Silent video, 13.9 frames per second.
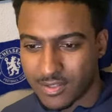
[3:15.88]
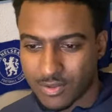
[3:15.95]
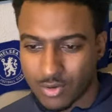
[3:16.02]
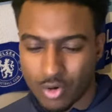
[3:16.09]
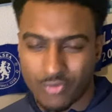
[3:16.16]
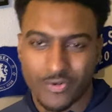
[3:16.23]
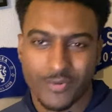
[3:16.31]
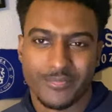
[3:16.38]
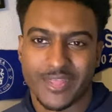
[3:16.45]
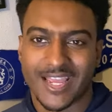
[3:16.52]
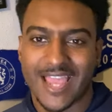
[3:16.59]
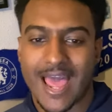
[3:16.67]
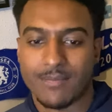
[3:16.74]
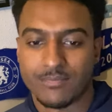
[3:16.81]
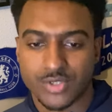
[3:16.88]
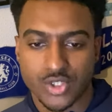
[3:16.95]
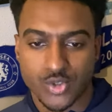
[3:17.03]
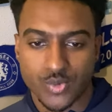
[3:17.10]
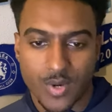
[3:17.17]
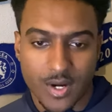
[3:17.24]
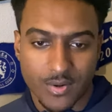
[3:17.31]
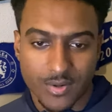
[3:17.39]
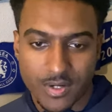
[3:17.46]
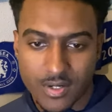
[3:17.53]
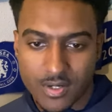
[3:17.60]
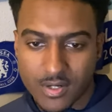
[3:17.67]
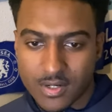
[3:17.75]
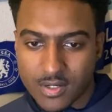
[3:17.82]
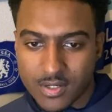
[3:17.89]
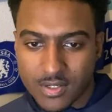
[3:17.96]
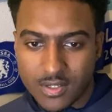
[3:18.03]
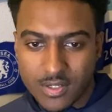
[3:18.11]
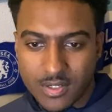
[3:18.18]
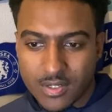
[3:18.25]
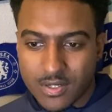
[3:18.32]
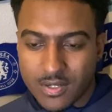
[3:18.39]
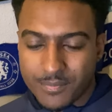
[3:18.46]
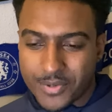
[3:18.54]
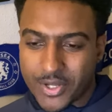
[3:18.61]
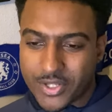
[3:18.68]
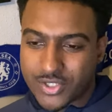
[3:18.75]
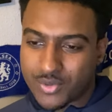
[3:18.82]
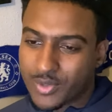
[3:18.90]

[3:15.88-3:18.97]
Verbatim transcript: Or from the cams as well. But